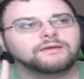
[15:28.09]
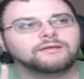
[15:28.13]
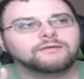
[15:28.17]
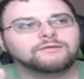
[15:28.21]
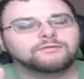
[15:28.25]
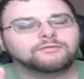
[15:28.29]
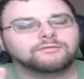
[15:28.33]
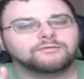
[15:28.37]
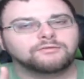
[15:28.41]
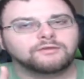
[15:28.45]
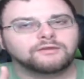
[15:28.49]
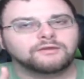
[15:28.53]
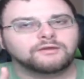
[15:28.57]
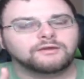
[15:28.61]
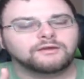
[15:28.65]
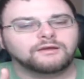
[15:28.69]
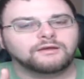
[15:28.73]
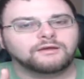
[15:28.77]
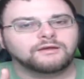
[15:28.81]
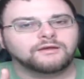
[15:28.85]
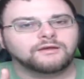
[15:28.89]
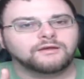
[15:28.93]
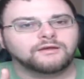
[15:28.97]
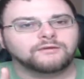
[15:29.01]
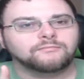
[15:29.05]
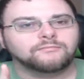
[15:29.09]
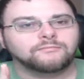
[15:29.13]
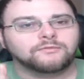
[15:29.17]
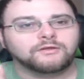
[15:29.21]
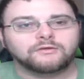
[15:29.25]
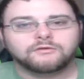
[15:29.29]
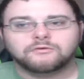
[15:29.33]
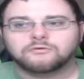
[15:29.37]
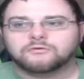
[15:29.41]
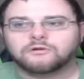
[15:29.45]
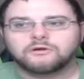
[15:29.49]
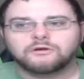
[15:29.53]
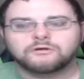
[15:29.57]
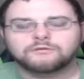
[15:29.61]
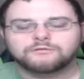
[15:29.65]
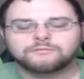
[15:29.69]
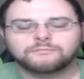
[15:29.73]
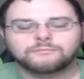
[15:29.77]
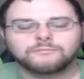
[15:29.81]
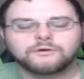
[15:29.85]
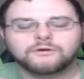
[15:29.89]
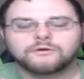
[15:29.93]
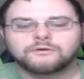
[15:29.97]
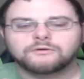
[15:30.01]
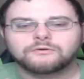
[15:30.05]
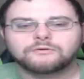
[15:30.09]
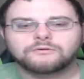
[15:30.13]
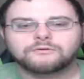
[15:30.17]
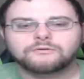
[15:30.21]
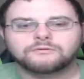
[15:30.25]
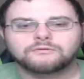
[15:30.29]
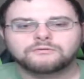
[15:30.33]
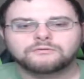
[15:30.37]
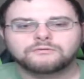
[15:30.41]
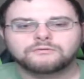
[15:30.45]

the um, the crossbow,